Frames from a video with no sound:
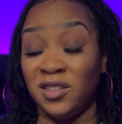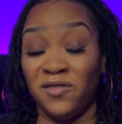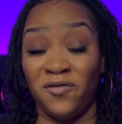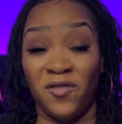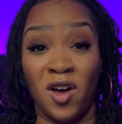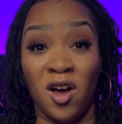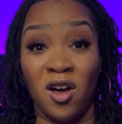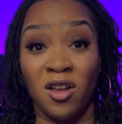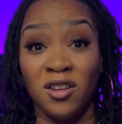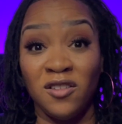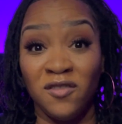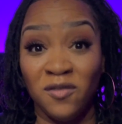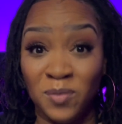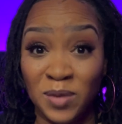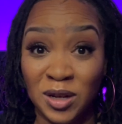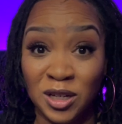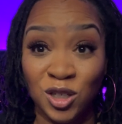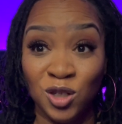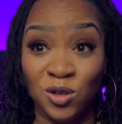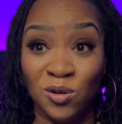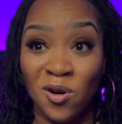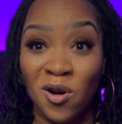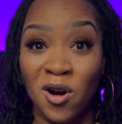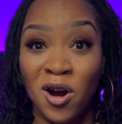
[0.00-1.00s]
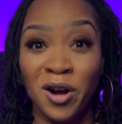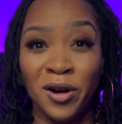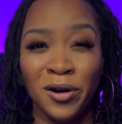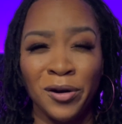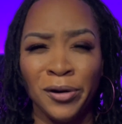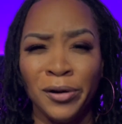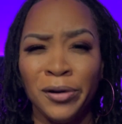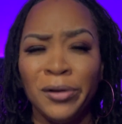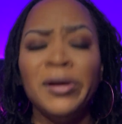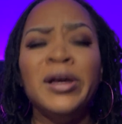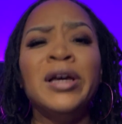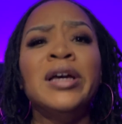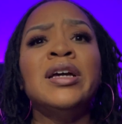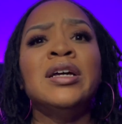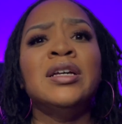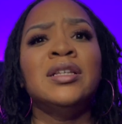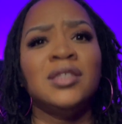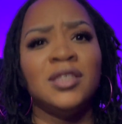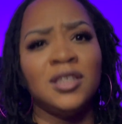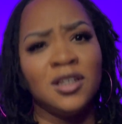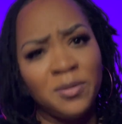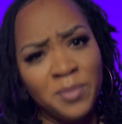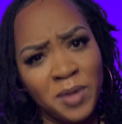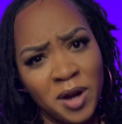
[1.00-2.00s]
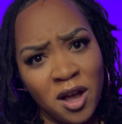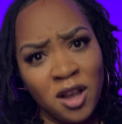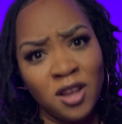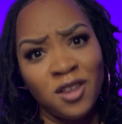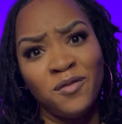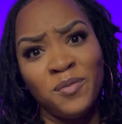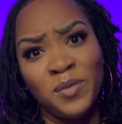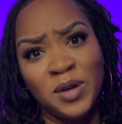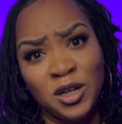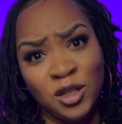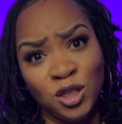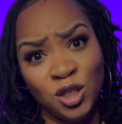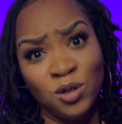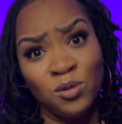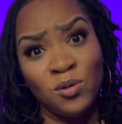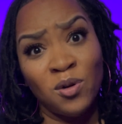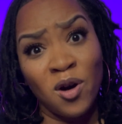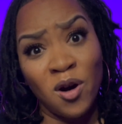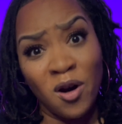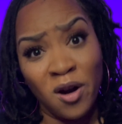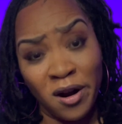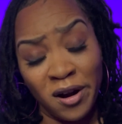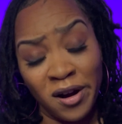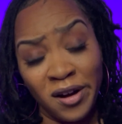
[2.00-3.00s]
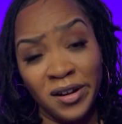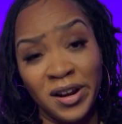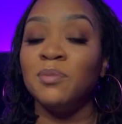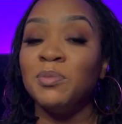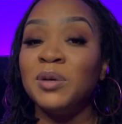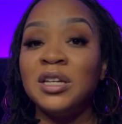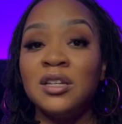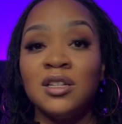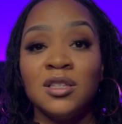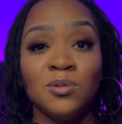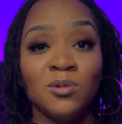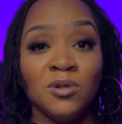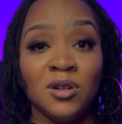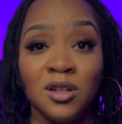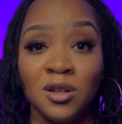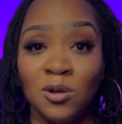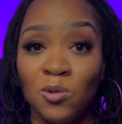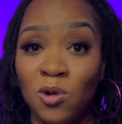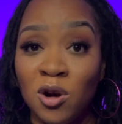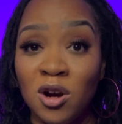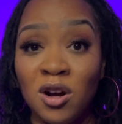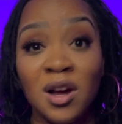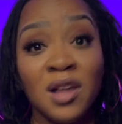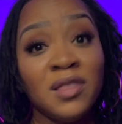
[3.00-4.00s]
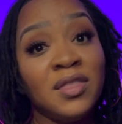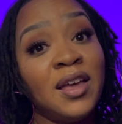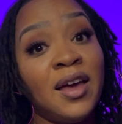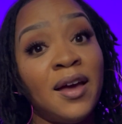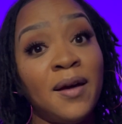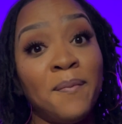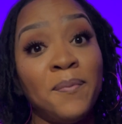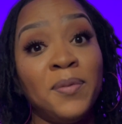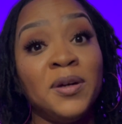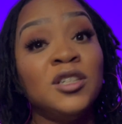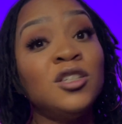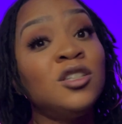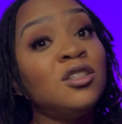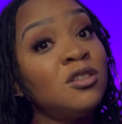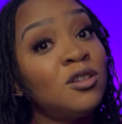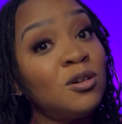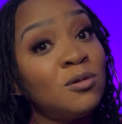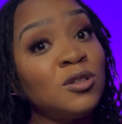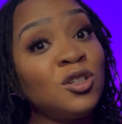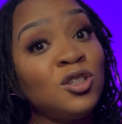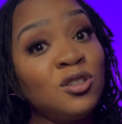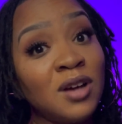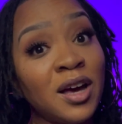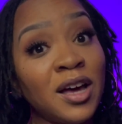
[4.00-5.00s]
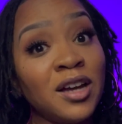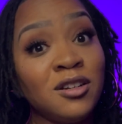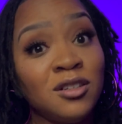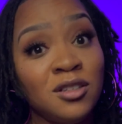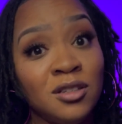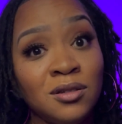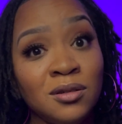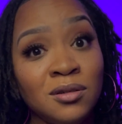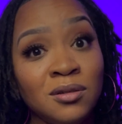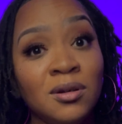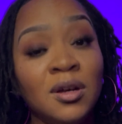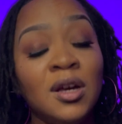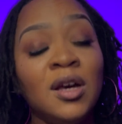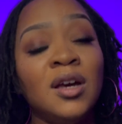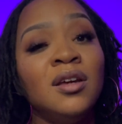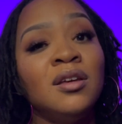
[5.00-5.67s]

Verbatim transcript: If all of them hit you hard, girl, tell me all of them hit you hard because we're gonna work on that. But you know what you gotta do?